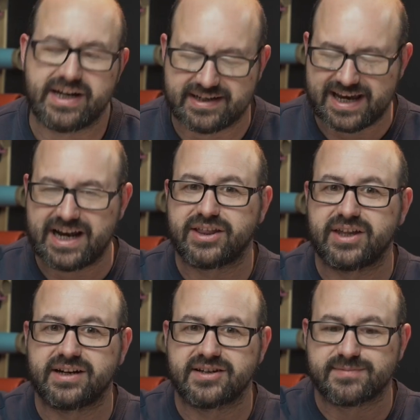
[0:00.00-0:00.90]
is
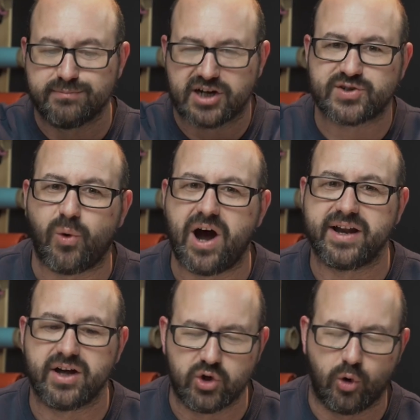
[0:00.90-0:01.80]
anything that's much
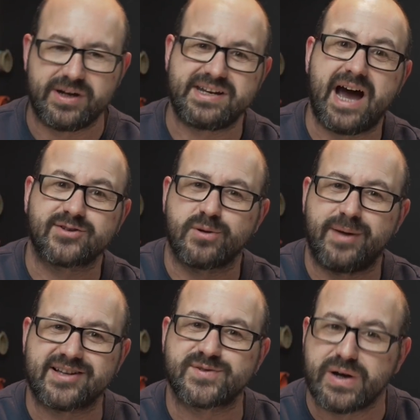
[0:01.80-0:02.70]
wider, normally down to
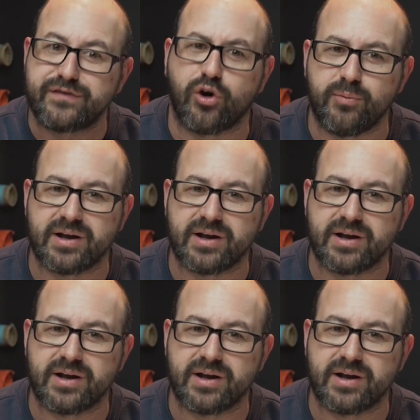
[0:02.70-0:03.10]
about 24